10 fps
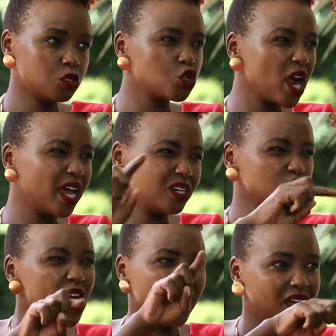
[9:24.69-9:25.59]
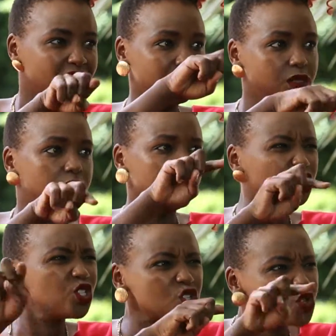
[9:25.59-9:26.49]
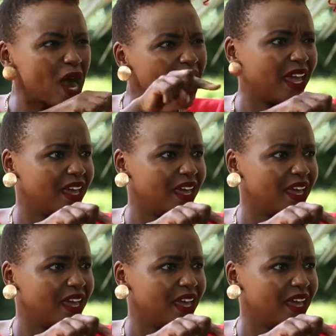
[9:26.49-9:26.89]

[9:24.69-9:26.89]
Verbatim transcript: us. Try, try. Okay. Just try.